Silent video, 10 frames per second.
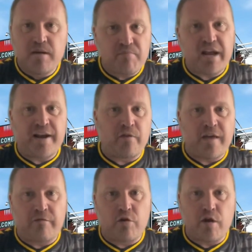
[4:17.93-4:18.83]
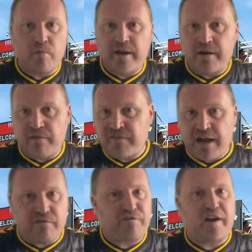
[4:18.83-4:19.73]
playing on that right wing with
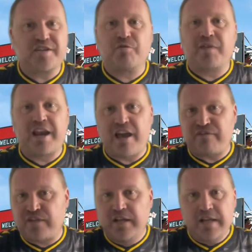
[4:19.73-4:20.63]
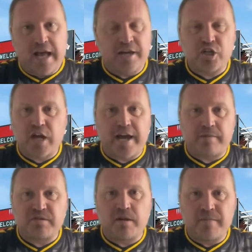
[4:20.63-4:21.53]
now Fraser on the left and
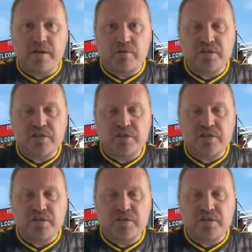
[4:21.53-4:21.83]
Shadams in the middle.